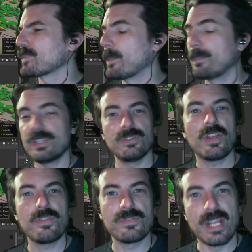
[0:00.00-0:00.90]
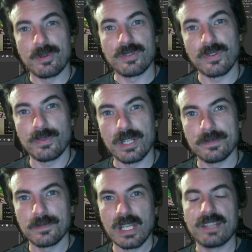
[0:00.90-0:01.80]
But your other neighbors as well.
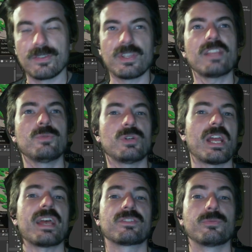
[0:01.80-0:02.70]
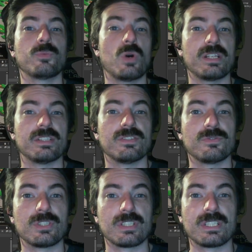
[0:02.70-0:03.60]
And so that's where Act 1
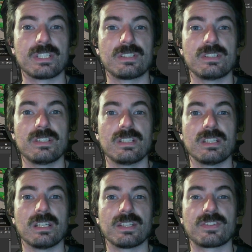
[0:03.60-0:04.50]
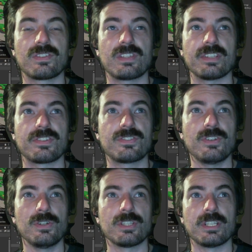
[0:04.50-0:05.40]
really gets
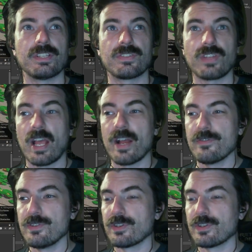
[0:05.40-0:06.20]
started, is how are you